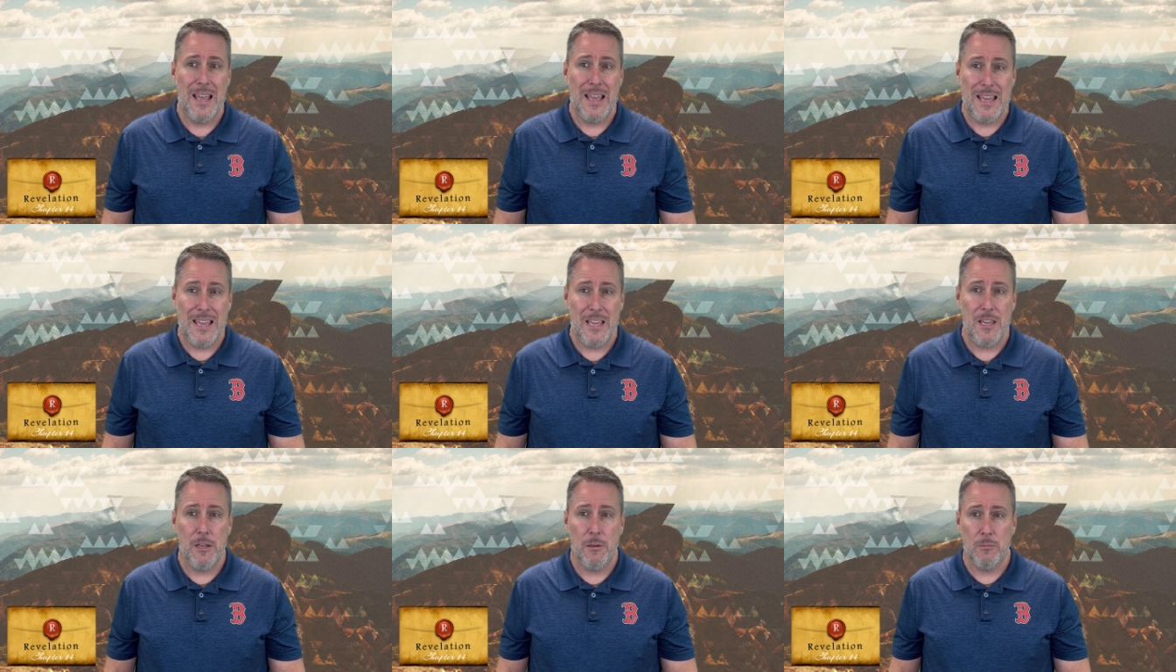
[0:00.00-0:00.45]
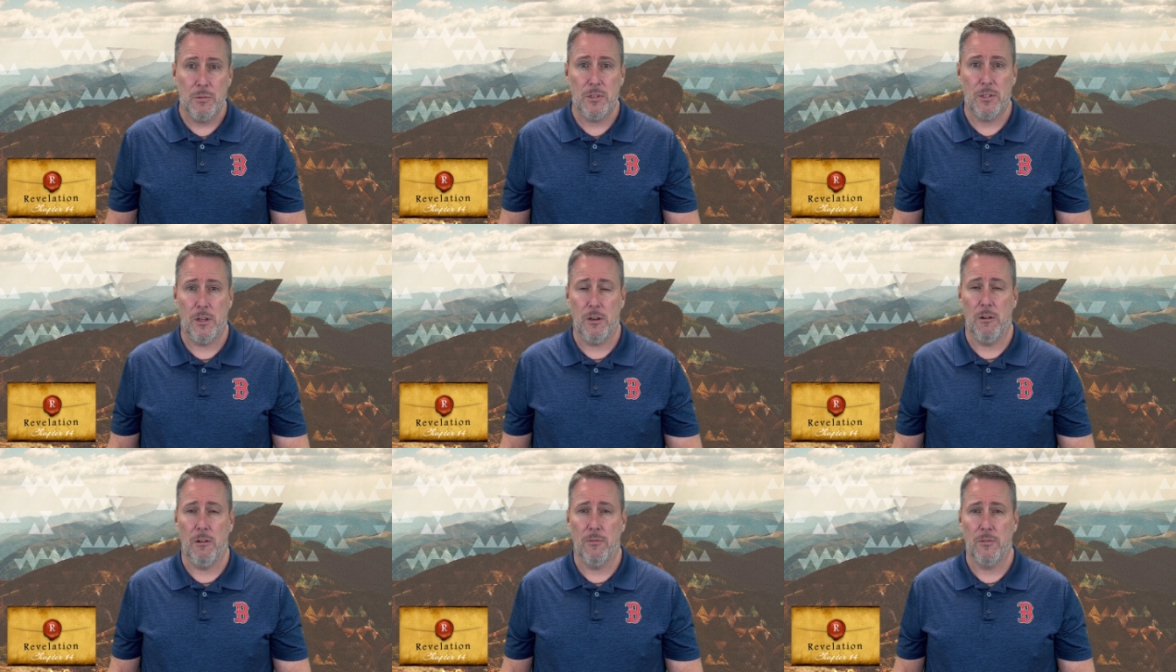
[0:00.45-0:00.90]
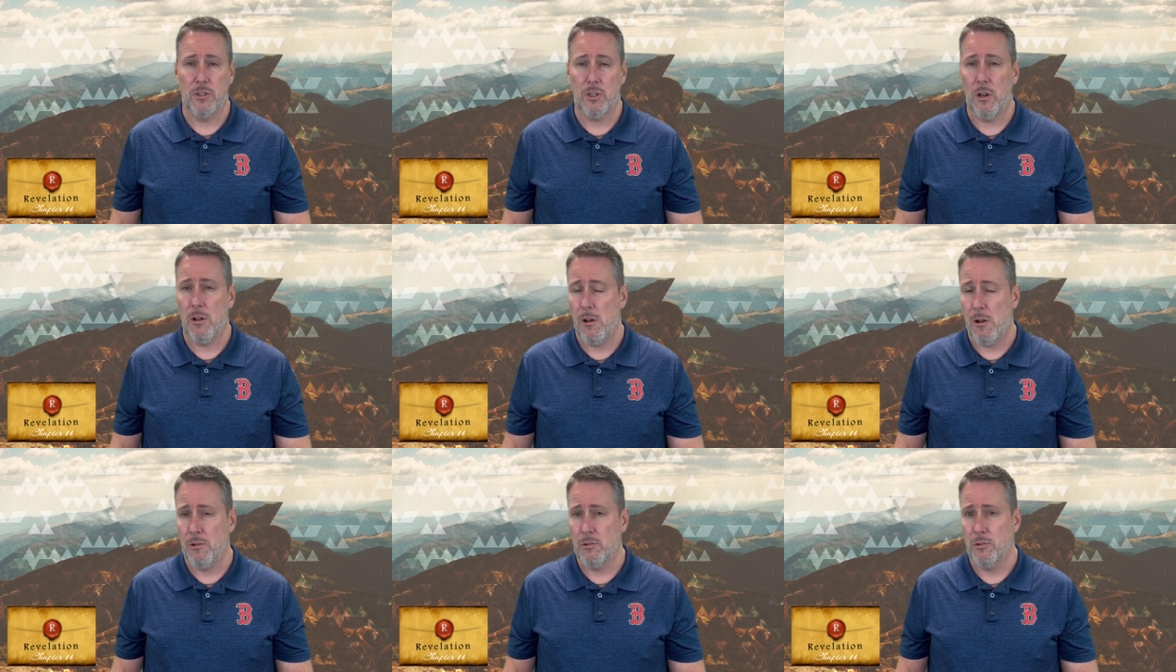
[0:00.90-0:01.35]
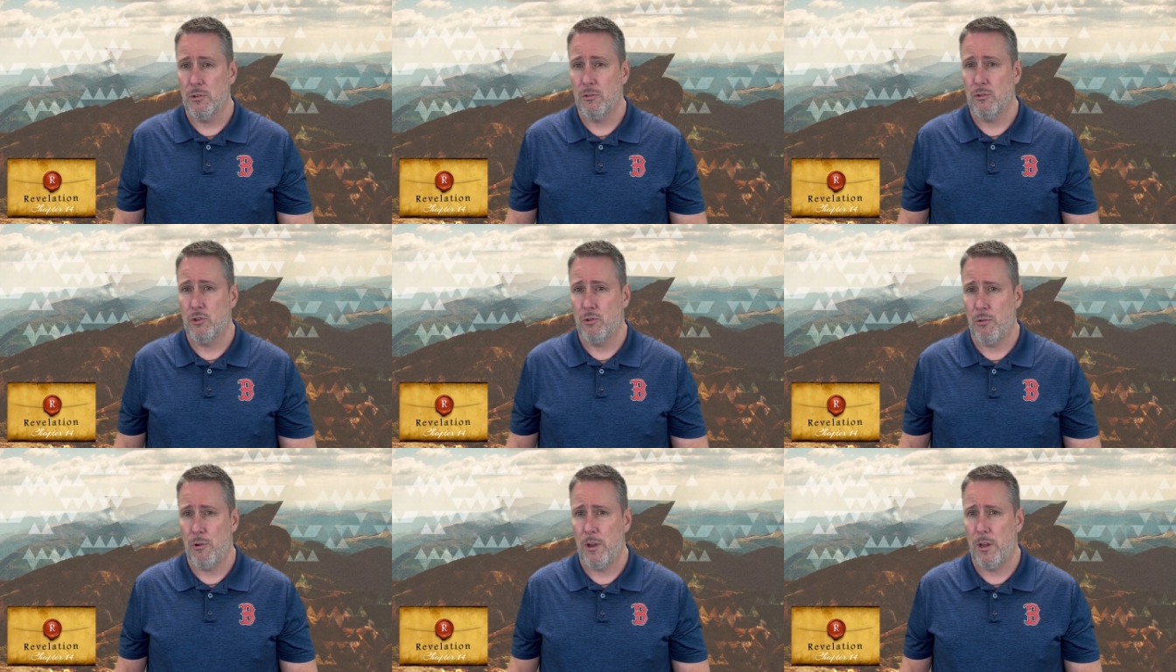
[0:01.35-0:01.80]
he himself shall
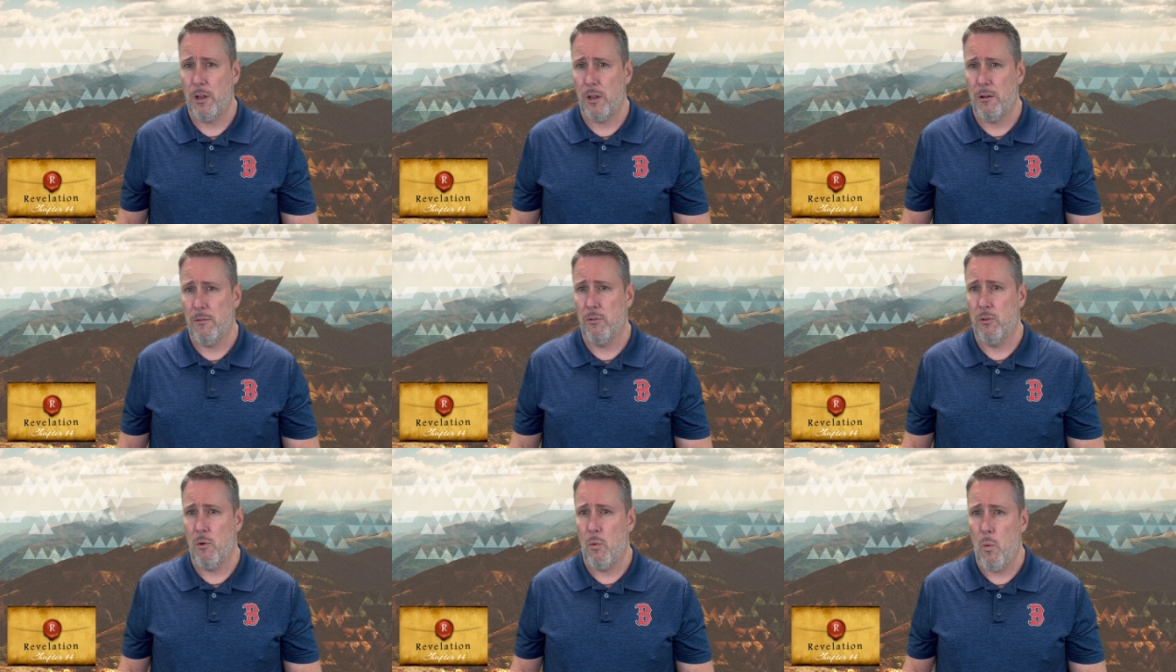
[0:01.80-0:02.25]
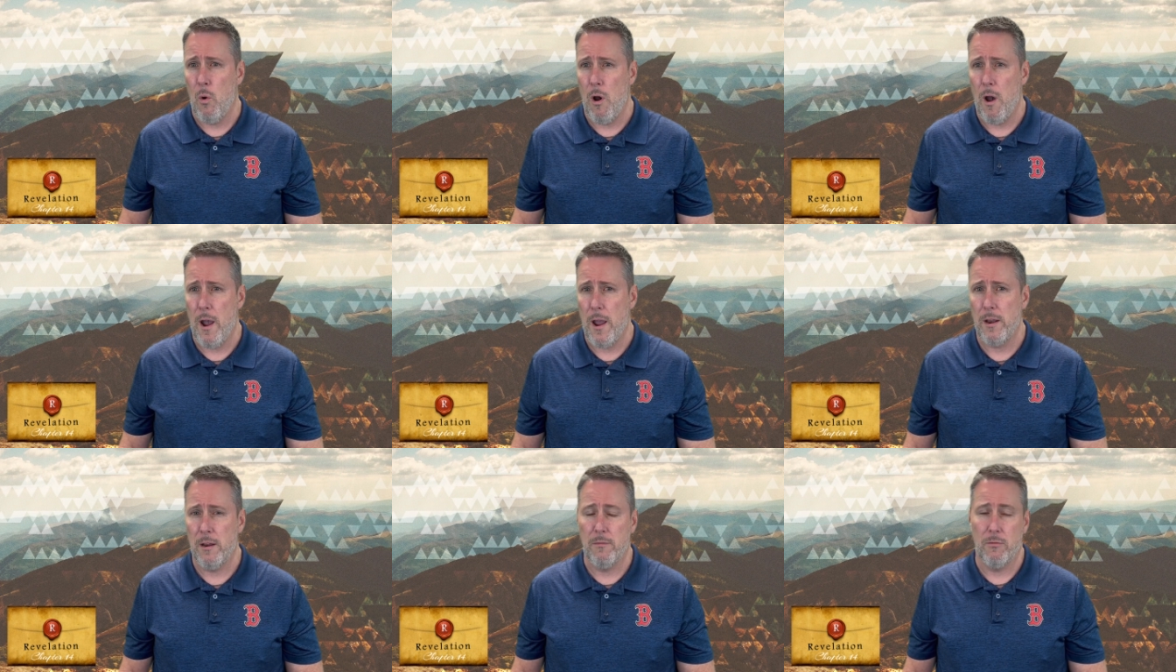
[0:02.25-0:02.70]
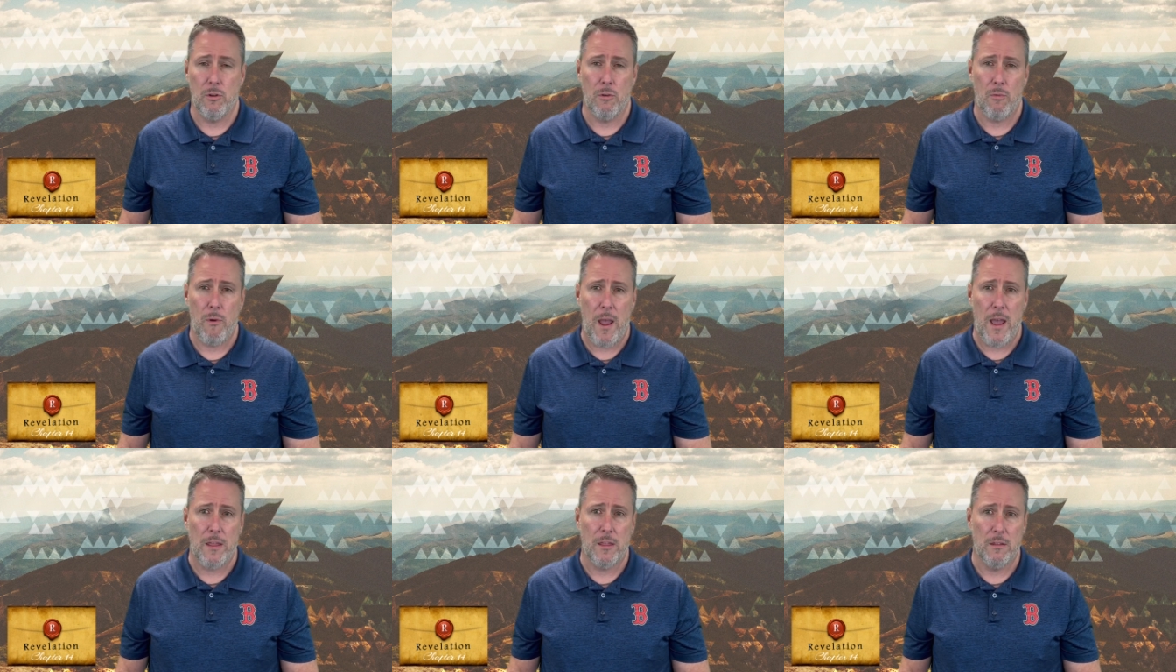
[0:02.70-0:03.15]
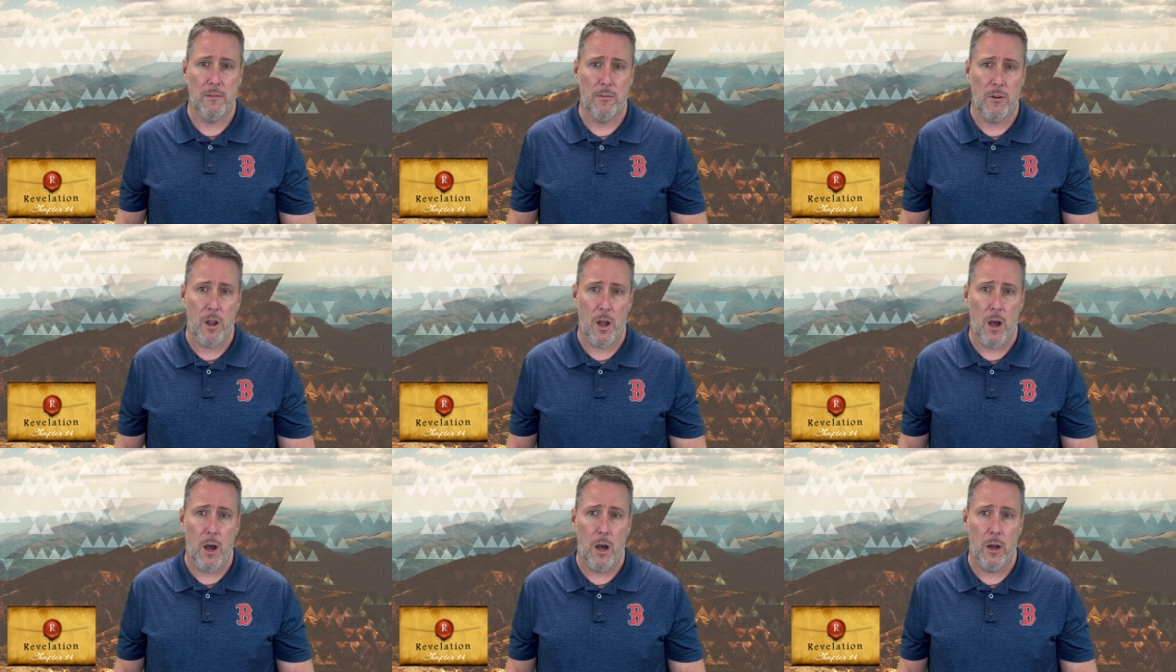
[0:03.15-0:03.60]
also drink of the wine of the wrath of
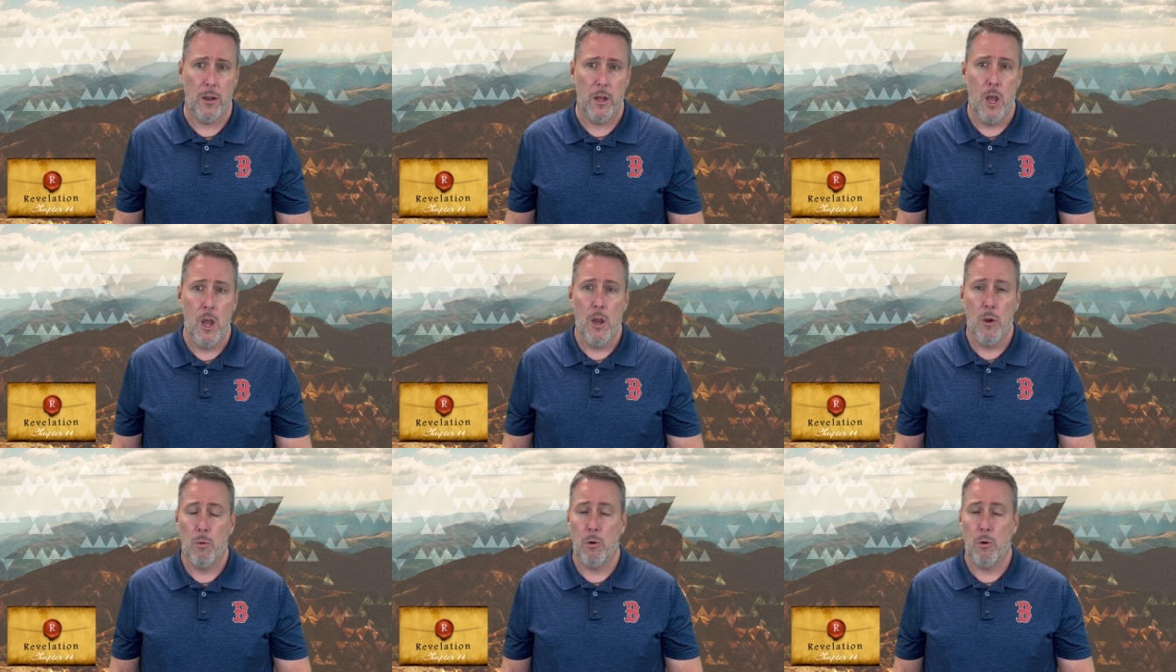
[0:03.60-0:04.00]
God,